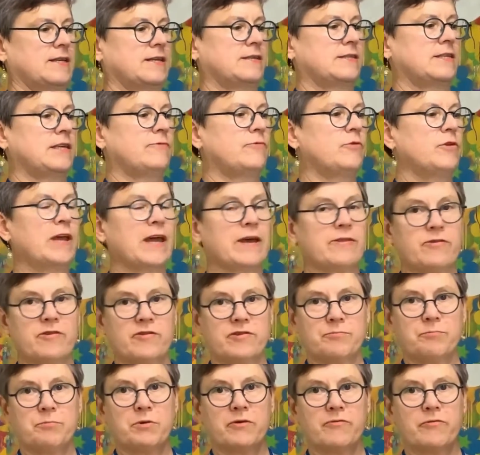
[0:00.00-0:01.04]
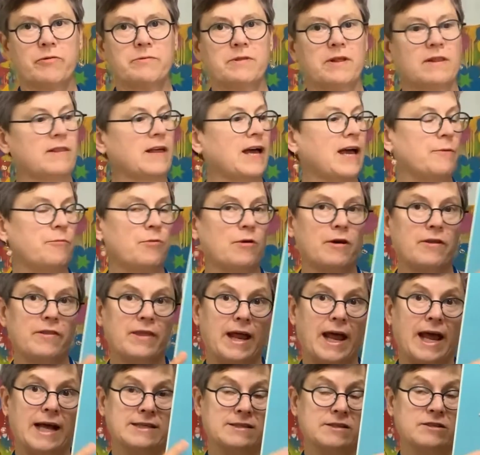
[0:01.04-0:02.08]
See if you get this book from the library that
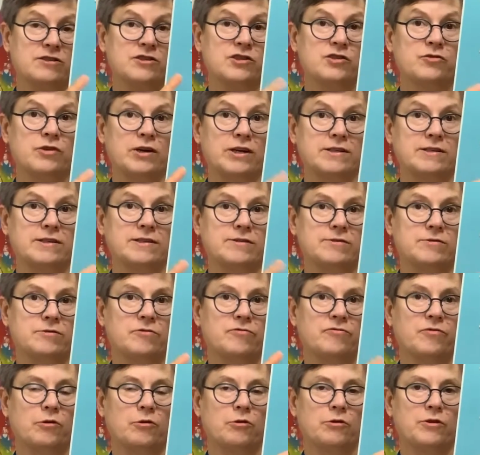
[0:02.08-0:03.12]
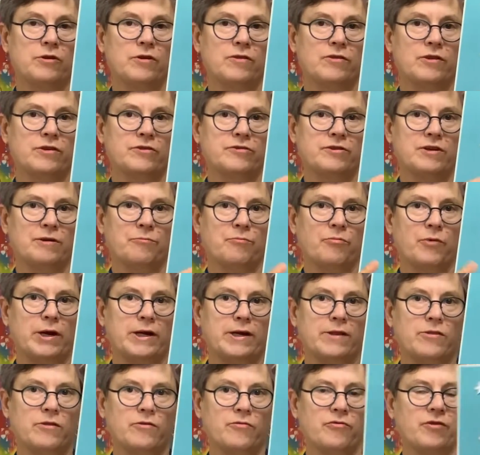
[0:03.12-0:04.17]
has instructions to fold the ship right
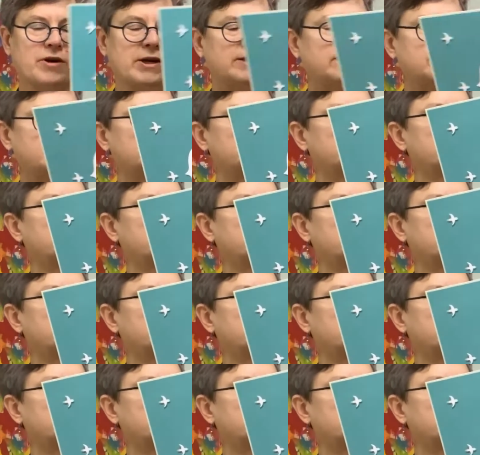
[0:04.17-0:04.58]
in the front.